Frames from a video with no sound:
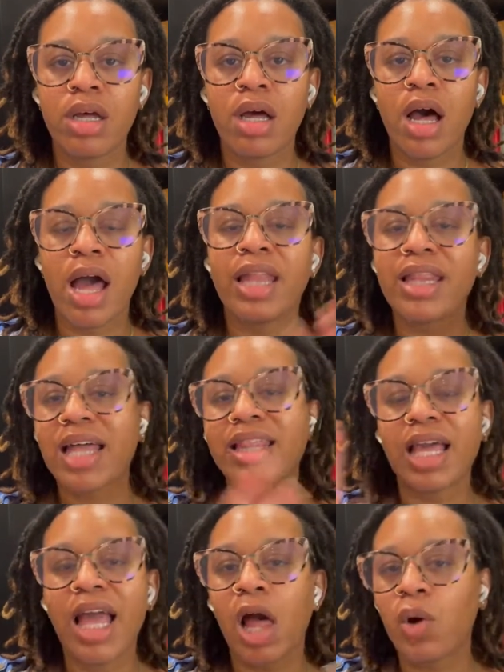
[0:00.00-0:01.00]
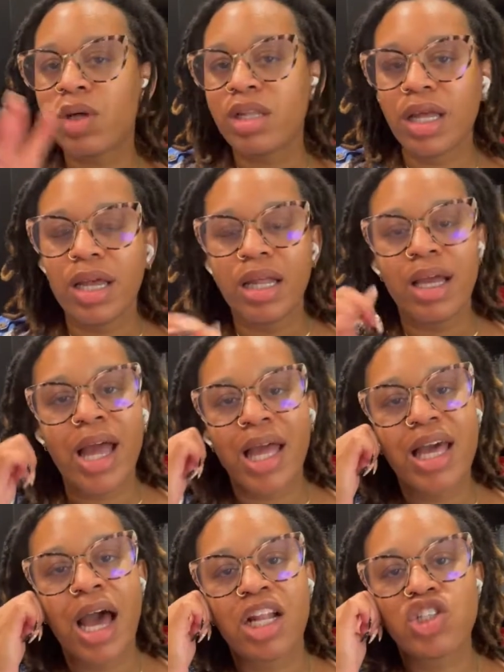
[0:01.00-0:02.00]
and like they calculate it
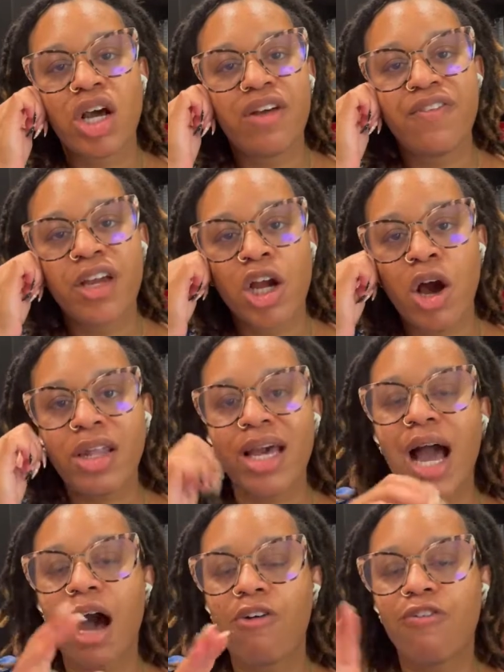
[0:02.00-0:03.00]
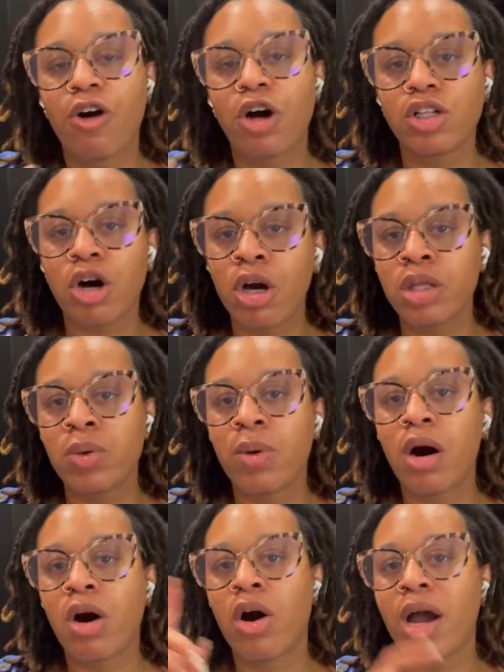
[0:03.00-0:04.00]
and kind of try to figure out like how far along you
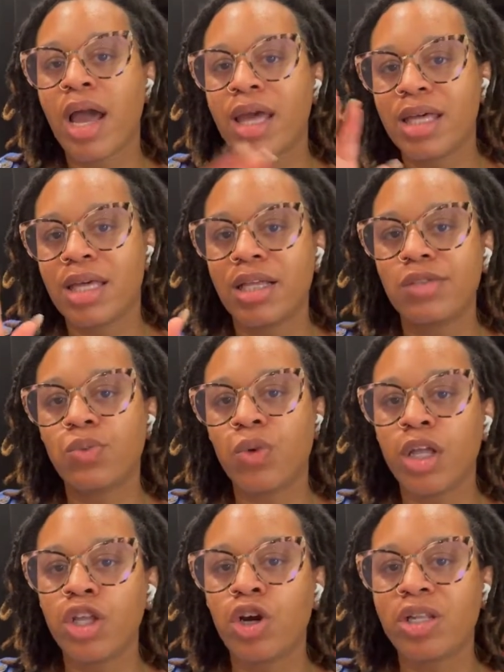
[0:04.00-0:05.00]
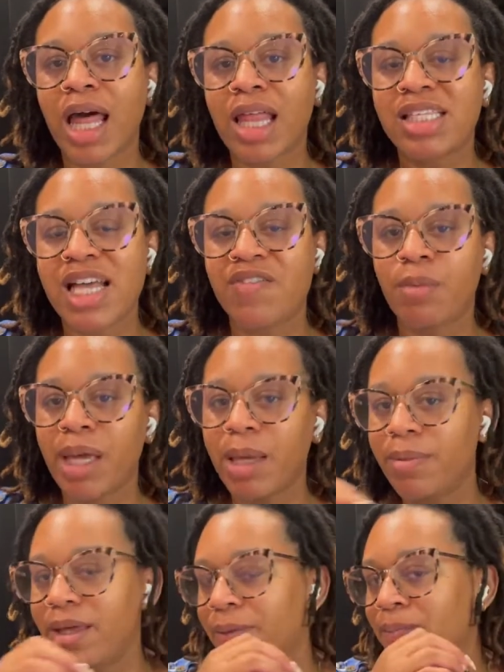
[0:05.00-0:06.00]
are and when you're likely to have a
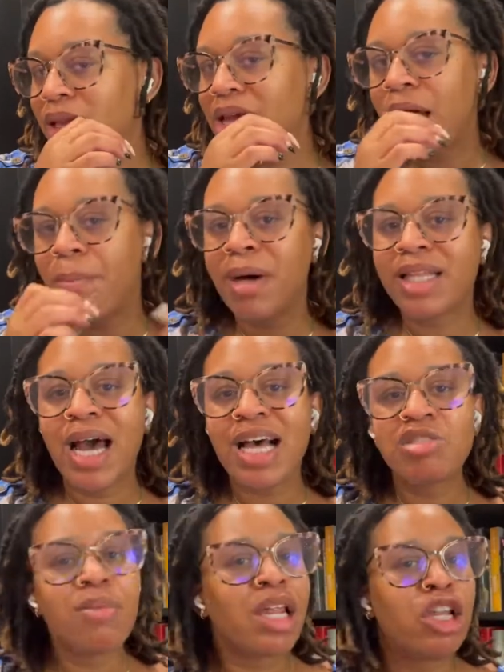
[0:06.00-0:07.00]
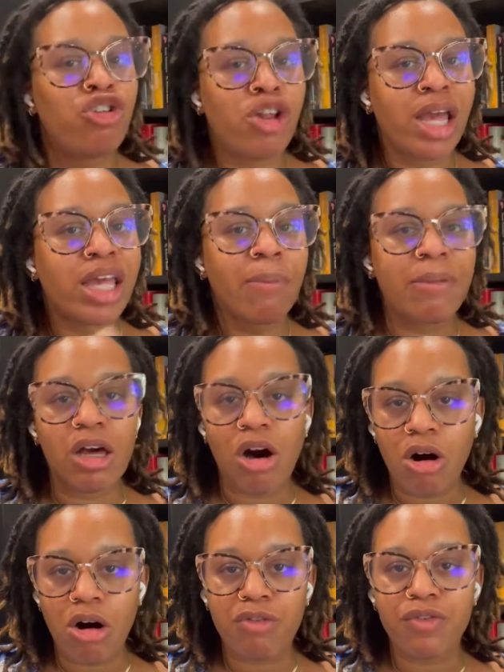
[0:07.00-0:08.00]
baby. But the estimated due date can be
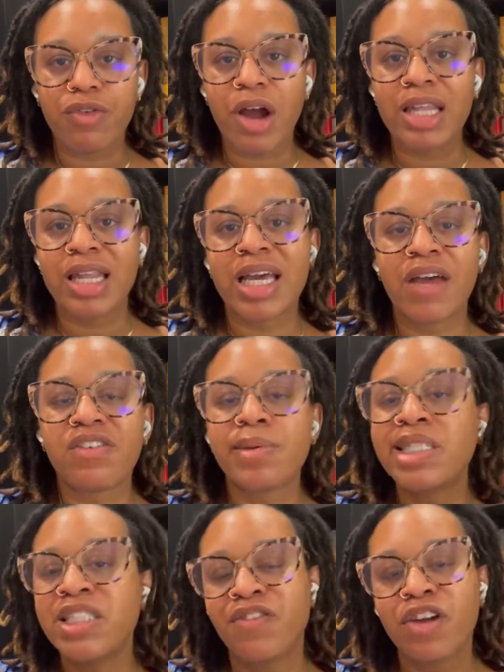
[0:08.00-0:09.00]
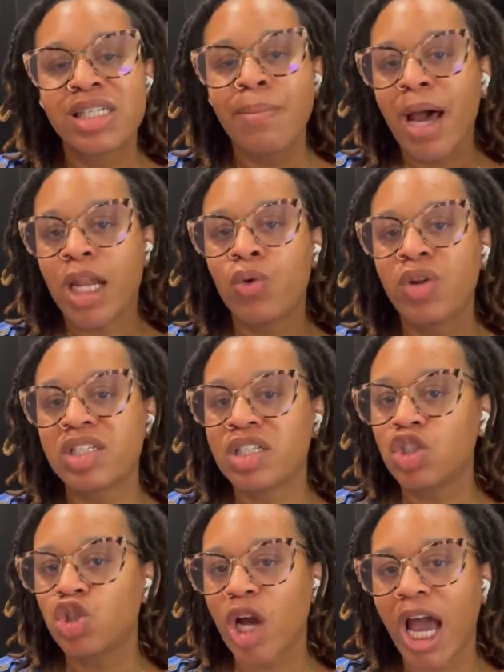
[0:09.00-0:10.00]
off, right? Like especially if you're somebody who
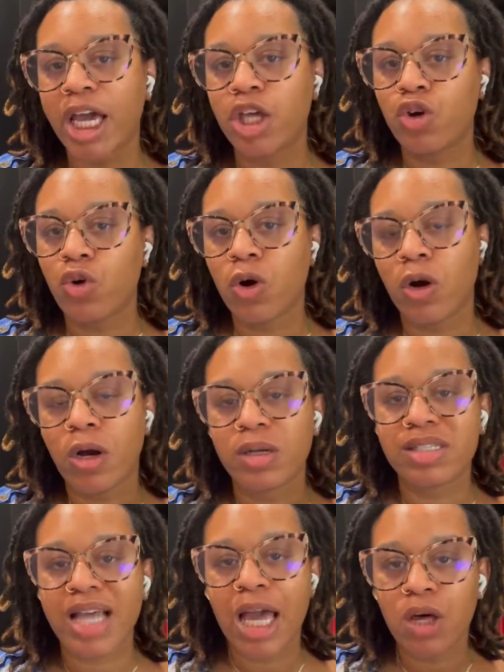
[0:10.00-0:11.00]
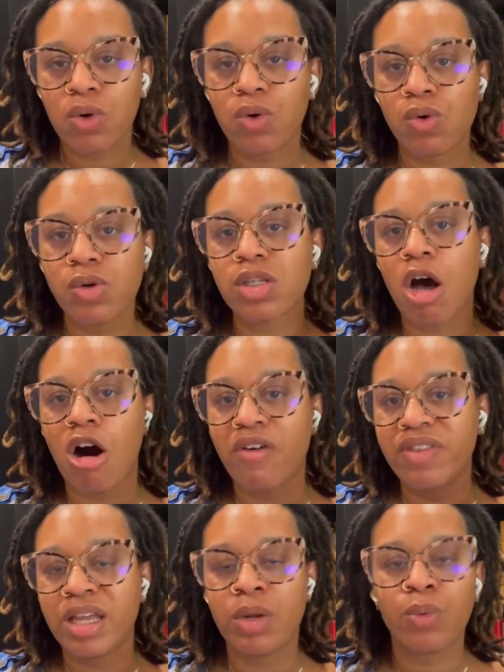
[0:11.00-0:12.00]
doesn't track your cycles
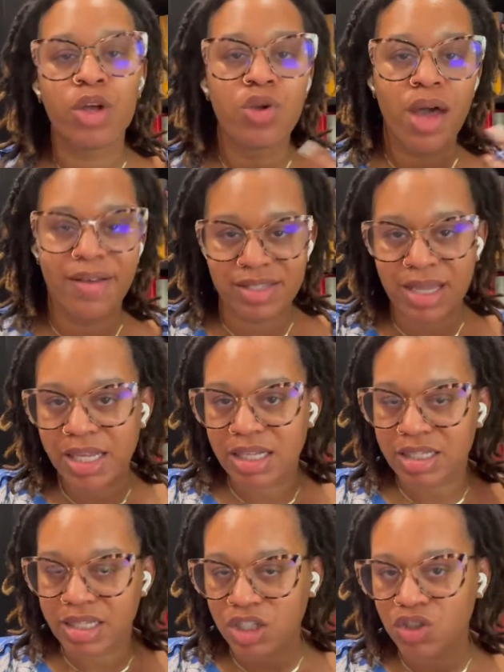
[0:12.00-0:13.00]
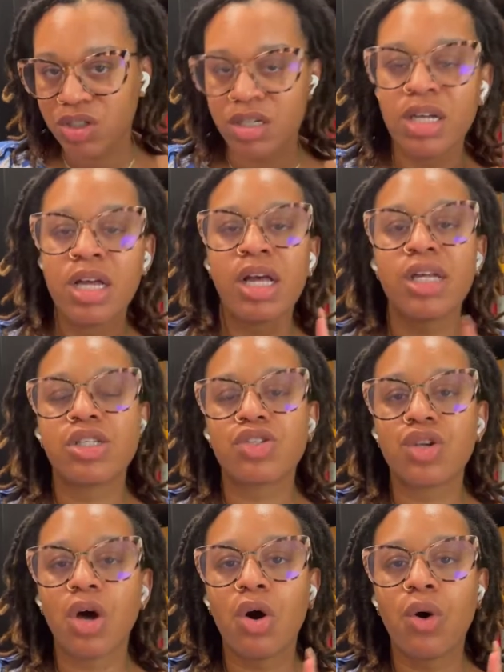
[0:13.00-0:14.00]
often when you have sex, etc.
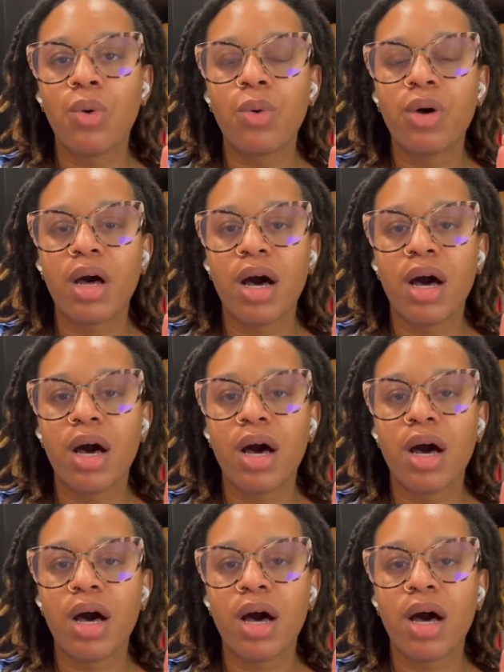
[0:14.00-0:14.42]
So